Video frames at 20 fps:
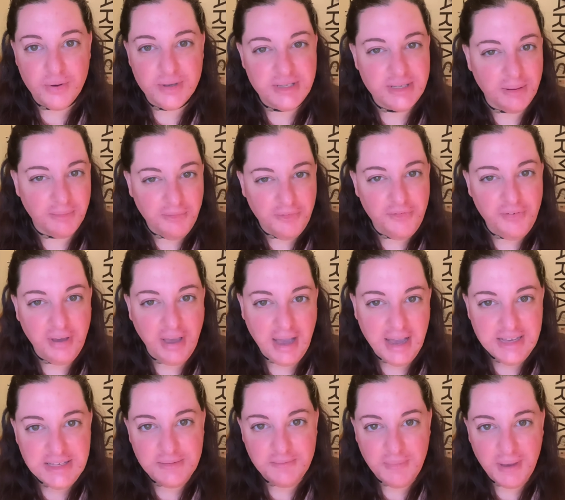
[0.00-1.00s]
some of you
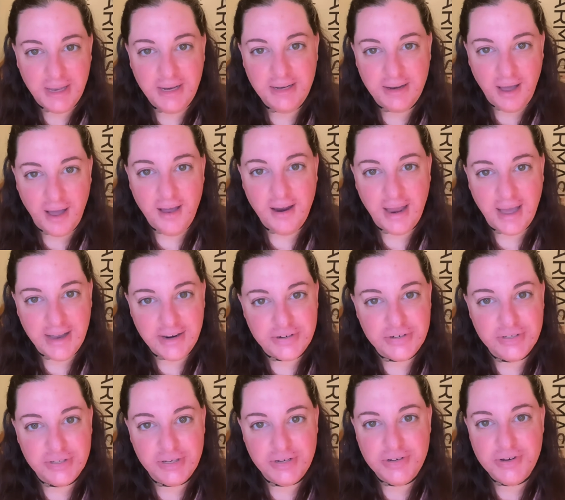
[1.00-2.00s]
guys may not
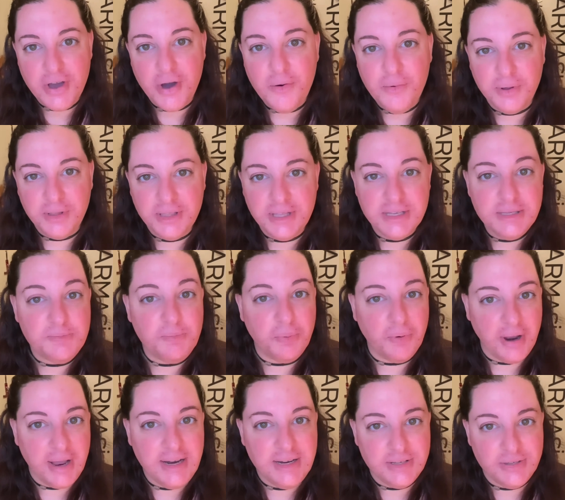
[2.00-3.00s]
actually know what this
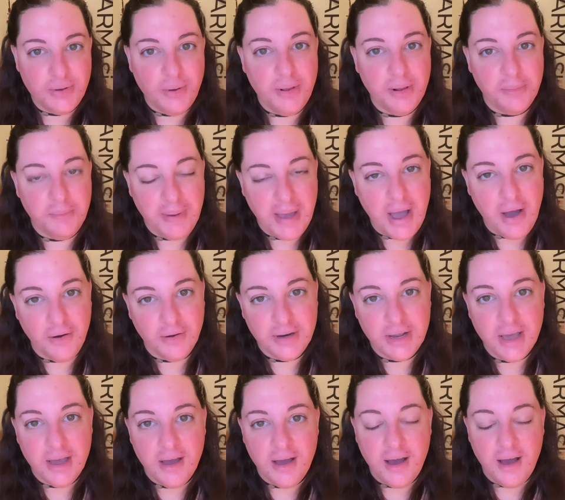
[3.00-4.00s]
brand is all about.
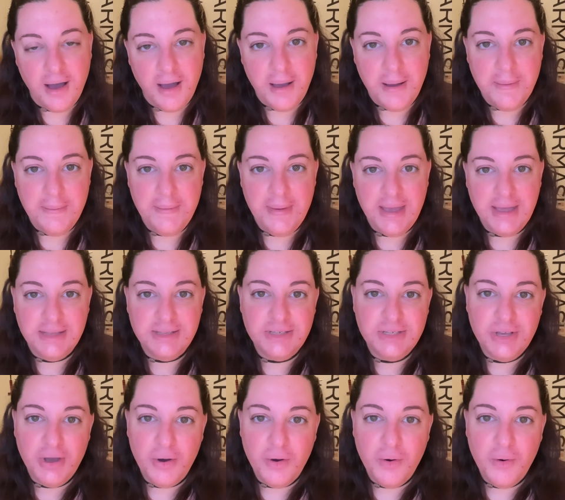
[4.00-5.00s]
And
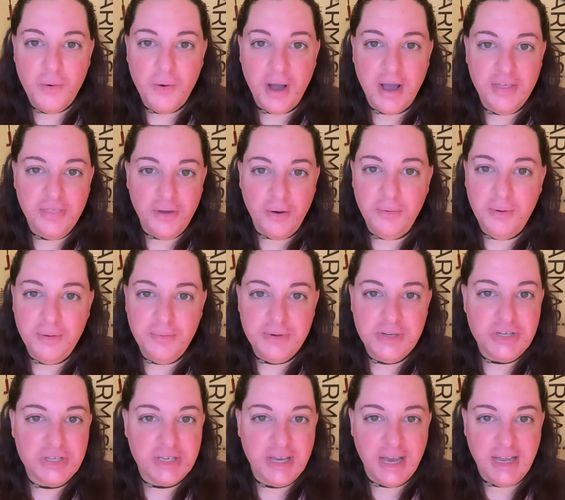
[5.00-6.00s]
so I thought we would
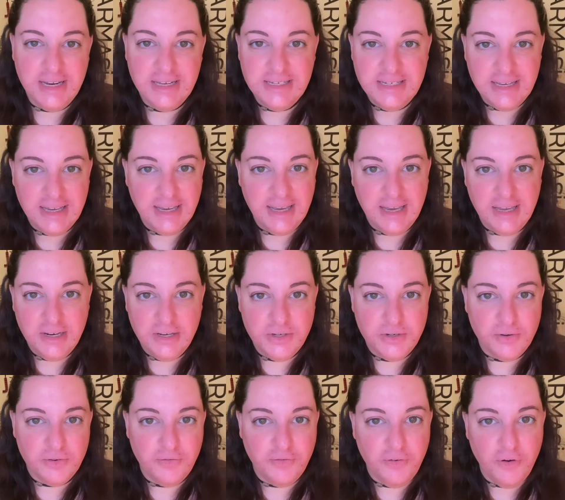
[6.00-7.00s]
just kind of dig in and
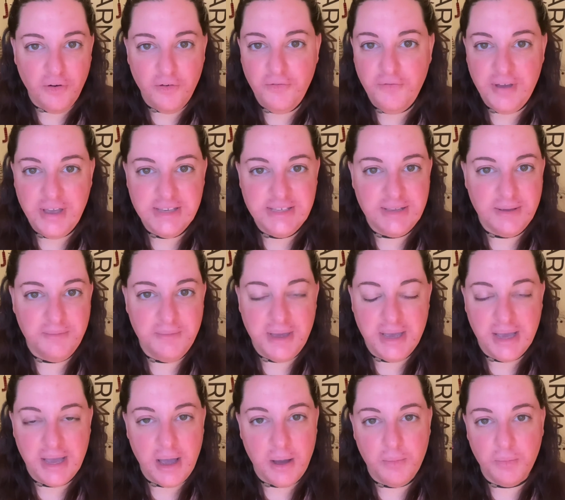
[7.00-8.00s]
do a full face of
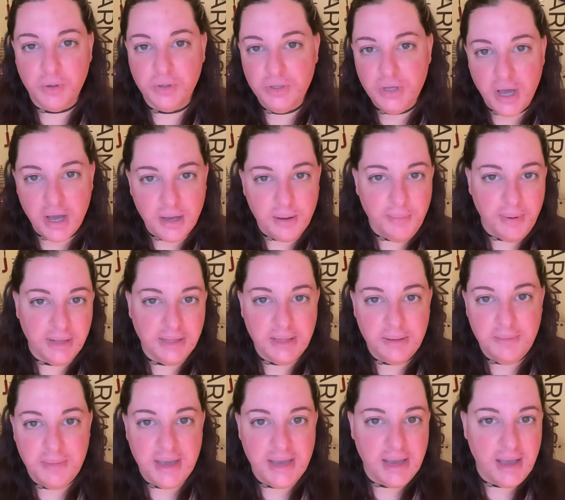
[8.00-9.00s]
makeup. We'll talk about the
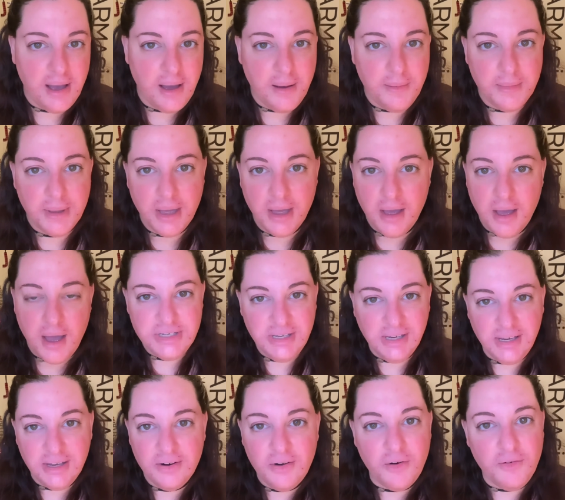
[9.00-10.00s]
makeup, like
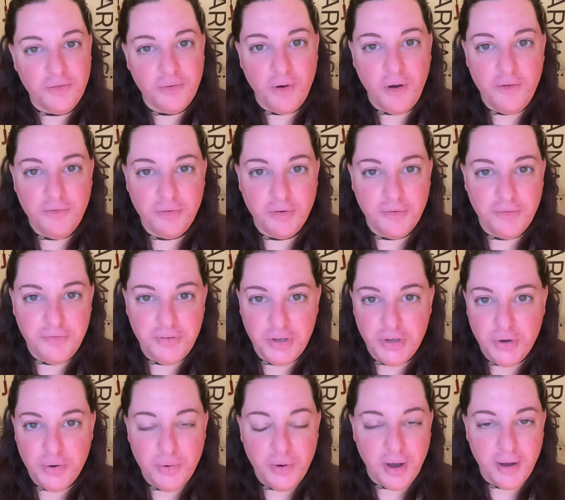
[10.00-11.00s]
an overall
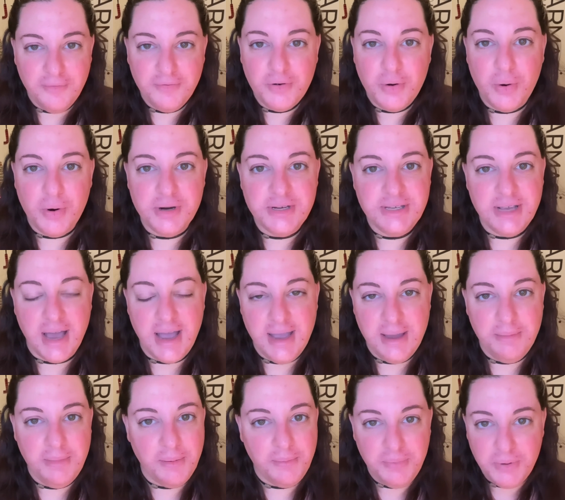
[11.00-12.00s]
review. Of course, I
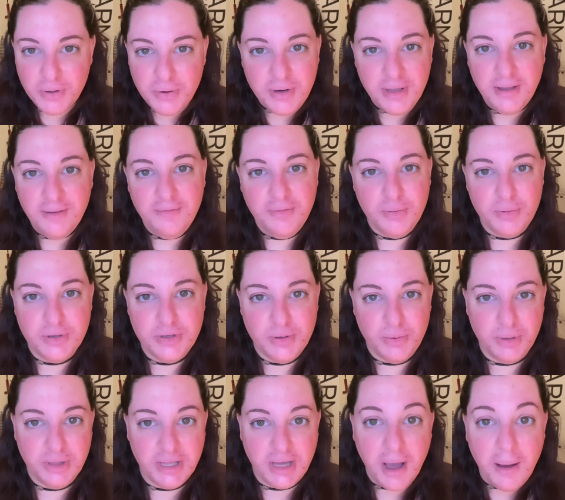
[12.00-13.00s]
am a beauty influencer
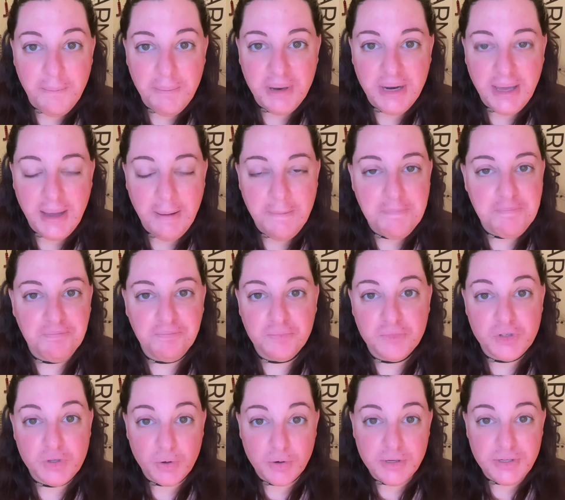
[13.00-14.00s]
with the company,
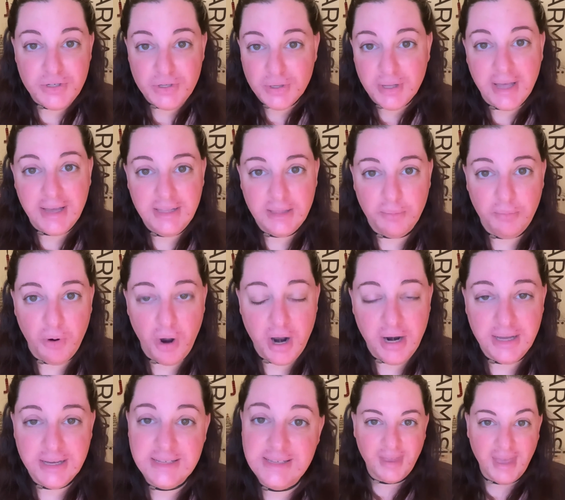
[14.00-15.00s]
so I do like the
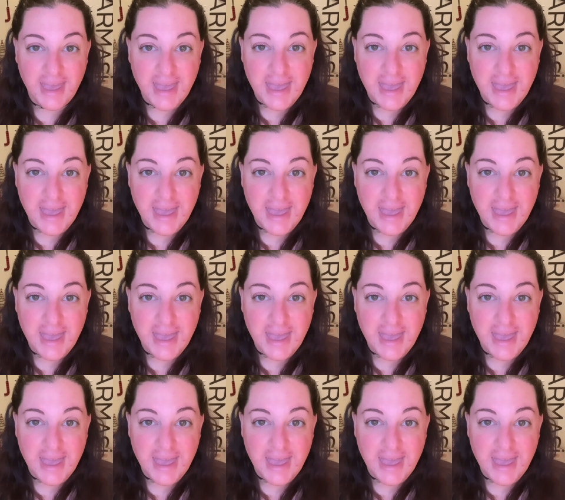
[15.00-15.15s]
products.